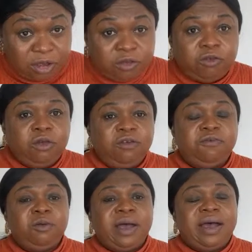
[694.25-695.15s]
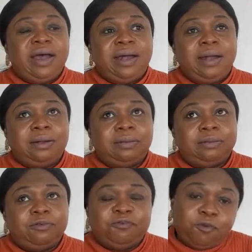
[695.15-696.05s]
So if you are
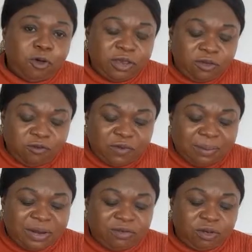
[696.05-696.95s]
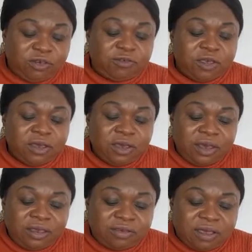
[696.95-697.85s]
4 in your family, so
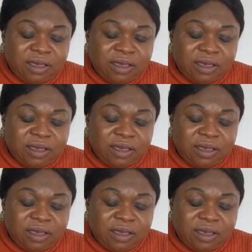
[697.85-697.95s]
it's